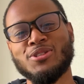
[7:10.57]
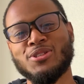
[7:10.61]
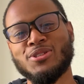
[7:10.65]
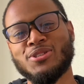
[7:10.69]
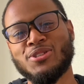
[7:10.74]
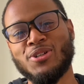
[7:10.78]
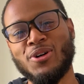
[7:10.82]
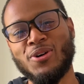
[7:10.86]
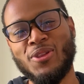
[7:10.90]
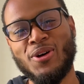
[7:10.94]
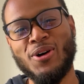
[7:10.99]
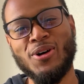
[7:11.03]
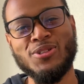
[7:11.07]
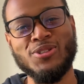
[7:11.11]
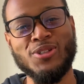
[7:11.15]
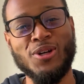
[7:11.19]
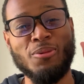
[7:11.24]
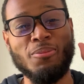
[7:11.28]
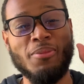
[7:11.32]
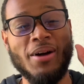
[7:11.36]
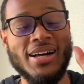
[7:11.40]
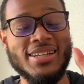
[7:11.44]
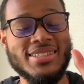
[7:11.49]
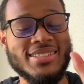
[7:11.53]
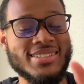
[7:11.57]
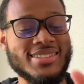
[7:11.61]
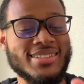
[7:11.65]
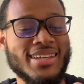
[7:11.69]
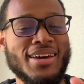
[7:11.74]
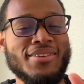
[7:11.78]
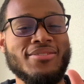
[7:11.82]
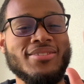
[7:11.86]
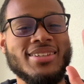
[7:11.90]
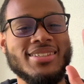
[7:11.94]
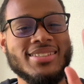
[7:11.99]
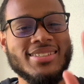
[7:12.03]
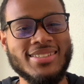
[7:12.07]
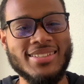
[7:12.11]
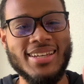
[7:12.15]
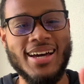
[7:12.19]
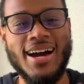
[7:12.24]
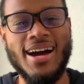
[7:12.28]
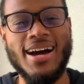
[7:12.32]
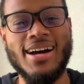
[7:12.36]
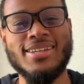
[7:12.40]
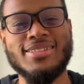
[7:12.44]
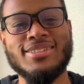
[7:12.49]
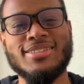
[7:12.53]
So those are my 7
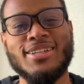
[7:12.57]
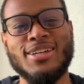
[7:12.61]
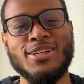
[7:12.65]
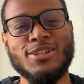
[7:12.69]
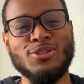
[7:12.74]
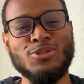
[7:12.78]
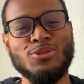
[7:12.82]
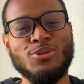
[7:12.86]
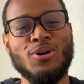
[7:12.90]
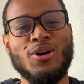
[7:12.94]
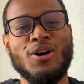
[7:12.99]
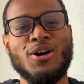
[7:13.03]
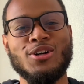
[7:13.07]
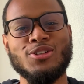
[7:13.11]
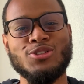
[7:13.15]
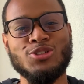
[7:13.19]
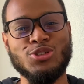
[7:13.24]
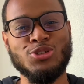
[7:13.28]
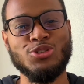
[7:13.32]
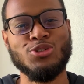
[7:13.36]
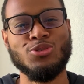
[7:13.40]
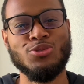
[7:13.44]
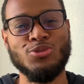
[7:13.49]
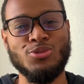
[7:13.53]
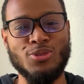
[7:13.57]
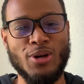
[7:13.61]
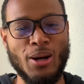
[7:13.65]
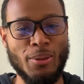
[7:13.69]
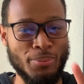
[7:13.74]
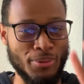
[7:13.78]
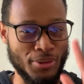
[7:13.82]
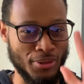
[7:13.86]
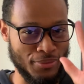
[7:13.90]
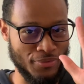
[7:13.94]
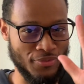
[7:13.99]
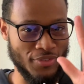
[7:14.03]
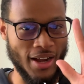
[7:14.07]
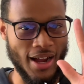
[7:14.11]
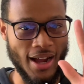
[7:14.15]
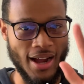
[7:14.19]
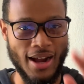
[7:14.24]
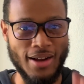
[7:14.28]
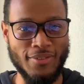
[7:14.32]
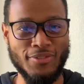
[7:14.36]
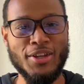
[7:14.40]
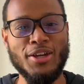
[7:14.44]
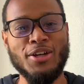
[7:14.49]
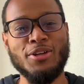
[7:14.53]
signs that you are a true, I put a
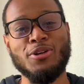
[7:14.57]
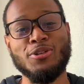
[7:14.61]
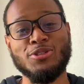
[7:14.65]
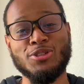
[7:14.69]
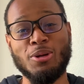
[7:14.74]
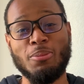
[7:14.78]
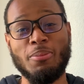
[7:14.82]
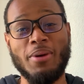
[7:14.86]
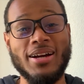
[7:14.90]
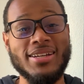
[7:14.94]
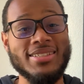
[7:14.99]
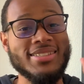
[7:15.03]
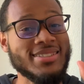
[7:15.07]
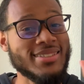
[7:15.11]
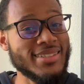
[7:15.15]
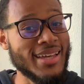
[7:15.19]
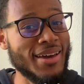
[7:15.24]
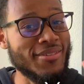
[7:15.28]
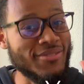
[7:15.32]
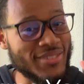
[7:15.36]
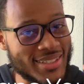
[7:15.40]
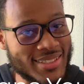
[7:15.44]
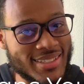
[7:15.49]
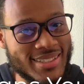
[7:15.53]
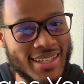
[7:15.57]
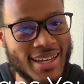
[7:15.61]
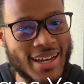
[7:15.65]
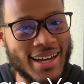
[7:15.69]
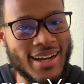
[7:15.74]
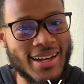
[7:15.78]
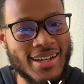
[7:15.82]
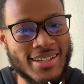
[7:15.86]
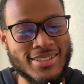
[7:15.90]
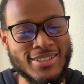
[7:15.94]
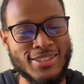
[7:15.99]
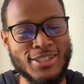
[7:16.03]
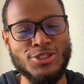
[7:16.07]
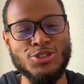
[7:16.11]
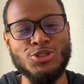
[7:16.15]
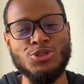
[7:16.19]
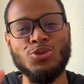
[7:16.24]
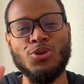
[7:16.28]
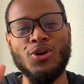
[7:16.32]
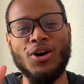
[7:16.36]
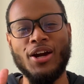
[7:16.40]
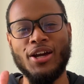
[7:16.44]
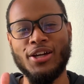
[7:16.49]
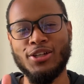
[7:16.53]
5. Those are my 7 signs that
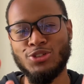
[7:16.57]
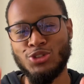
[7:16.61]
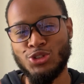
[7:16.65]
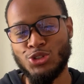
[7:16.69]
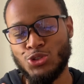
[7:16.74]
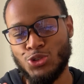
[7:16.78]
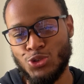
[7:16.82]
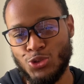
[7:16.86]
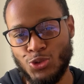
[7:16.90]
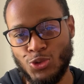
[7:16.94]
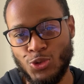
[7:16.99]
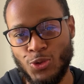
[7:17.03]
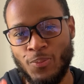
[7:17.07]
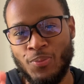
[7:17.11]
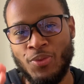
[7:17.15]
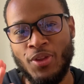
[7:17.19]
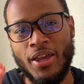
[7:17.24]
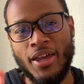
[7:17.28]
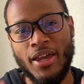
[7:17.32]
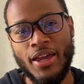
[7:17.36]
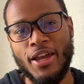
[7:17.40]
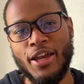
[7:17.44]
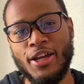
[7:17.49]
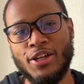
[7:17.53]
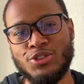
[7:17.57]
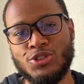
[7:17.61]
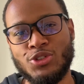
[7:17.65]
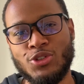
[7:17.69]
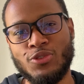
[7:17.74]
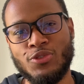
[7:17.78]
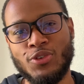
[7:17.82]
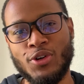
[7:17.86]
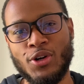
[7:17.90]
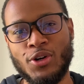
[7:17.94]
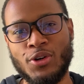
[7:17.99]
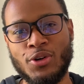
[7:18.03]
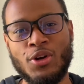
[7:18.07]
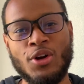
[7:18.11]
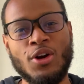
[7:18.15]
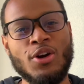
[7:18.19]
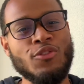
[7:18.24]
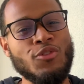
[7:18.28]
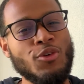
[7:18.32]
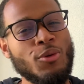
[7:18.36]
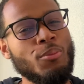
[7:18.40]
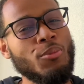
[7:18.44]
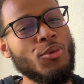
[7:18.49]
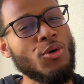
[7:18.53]
you are a true introvert.
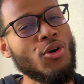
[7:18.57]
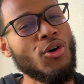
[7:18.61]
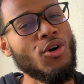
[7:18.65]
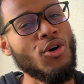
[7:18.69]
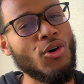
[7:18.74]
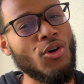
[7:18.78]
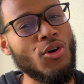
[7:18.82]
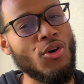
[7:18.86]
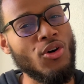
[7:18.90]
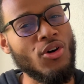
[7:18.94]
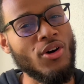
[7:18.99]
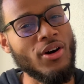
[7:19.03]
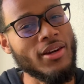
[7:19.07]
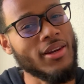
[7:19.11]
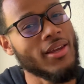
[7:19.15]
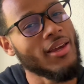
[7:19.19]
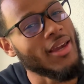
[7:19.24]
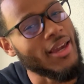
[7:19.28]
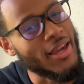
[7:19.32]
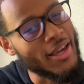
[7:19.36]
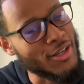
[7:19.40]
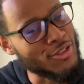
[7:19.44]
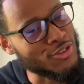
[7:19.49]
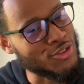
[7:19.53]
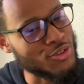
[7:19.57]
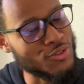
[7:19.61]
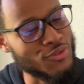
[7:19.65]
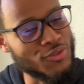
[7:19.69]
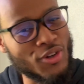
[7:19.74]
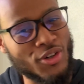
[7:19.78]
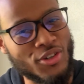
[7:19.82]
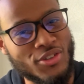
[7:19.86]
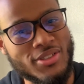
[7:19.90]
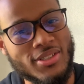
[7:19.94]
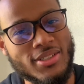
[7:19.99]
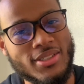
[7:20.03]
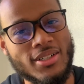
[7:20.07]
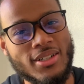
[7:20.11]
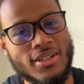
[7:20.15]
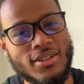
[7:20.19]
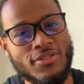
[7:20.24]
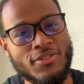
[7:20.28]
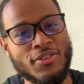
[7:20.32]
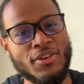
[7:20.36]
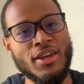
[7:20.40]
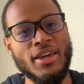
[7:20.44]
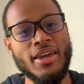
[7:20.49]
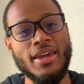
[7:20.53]
For more on introvert
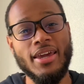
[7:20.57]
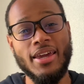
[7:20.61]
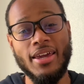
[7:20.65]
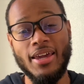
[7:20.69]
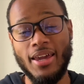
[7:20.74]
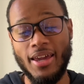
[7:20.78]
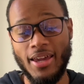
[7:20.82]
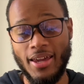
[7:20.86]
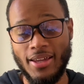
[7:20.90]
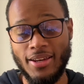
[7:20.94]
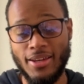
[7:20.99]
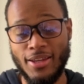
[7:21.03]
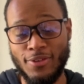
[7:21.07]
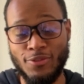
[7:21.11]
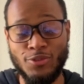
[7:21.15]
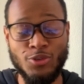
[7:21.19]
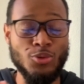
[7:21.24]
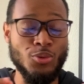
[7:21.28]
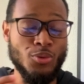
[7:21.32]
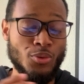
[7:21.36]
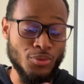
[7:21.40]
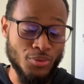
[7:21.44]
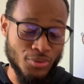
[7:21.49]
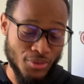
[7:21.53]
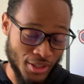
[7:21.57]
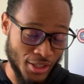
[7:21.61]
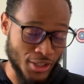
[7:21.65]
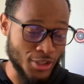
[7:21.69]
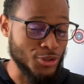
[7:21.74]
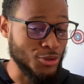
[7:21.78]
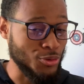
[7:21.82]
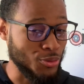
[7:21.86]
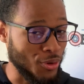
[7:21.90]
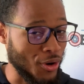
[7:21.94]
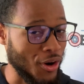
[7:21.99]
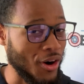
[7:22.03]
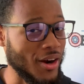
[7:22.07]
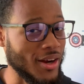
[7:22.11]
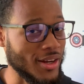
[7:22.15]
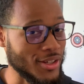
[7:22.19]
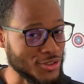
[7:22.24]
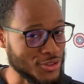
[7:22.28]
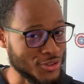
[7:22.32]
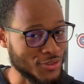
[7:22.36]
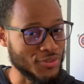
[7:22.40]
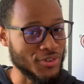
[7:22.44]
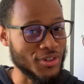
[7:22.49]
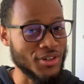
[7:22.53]
stuff, and if you think you are an
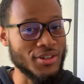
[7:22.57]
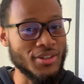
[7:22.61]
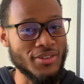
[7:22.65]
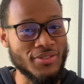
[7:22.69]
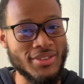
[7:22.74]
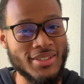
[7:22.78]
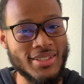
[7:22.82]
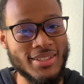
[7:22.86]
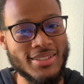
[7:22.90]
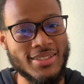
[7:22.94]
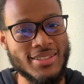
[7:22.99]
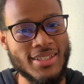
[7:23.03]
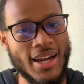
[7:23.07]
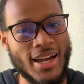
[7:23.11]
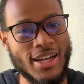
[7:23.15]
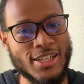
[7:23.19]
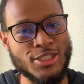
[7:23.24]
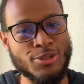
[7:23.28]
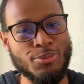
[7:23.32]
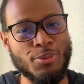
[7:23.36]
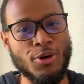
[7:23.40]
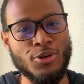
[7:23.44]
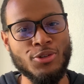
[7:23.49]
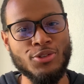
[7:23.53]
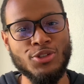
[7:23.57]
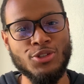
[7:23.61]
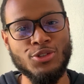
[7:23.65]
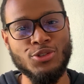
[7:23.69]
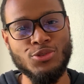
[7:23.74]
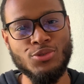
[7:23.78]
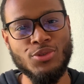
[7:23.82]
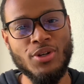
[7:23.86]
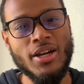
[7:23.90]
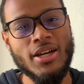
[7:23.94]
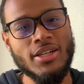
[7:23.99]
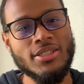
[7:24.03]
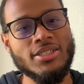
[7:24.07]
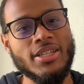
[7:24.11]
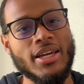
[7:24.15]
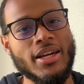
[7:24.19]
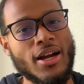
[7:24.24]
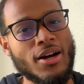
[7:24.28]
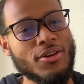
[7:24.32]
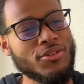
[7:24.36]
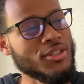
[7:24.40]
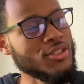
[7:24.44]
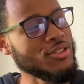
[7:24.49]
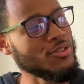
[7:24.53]
introvert, if these signs spoke to you, check
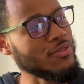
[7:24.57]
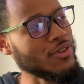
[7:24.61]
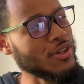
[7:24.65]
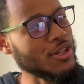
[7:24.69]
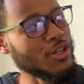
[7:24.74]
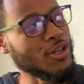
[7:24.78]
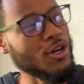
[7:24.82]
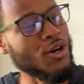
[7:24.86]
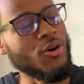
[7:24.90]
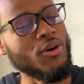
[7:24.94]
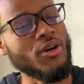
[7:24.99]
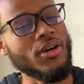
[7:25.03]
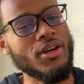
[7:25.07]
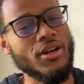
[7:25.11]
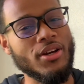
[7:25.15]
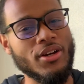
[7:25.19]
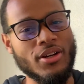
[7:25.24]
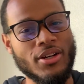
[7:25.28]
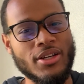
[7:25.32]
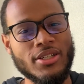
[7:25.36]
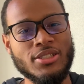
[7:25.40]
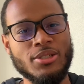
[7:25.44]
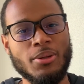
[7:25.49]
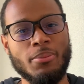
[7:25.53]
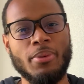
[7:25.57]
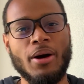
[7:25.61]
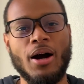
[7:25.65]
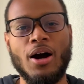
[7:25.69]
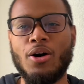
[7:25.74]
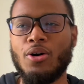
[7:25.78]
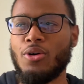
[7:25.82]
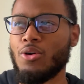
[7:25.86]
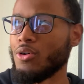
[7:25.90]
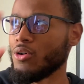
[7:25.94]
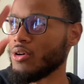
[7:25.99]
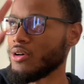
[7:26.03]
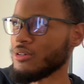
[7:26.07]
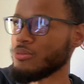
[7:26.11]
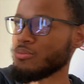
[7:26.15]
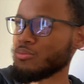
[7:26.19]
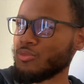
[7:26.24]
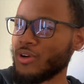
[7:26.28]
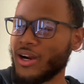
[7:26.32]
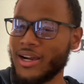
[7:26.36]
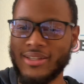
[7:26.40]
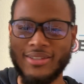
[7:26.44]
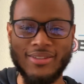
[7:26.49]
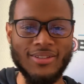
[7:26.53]
out this video here. It's about, or
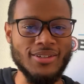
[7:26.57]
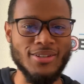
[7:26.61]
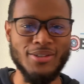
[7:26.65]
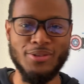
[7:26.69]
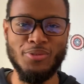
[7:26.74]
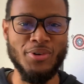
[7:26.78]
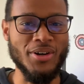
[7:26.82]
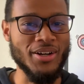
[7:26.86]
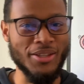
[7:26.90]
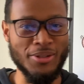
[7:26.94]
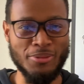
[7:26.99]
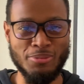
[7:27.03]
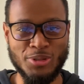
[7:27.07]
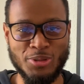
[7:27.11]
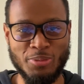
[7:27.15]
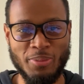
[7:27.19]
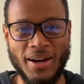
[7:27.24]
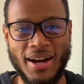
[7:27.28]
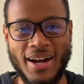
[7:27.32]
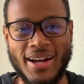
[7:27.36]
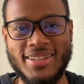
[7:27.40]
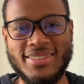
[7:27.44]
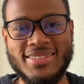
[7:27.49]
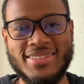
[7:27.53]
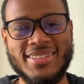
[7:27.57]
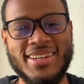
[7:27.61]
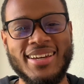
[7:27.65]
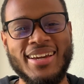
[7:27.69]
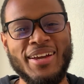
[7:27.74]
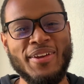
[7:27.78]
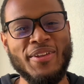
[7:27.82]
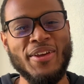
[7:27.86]
right there, one of them spots.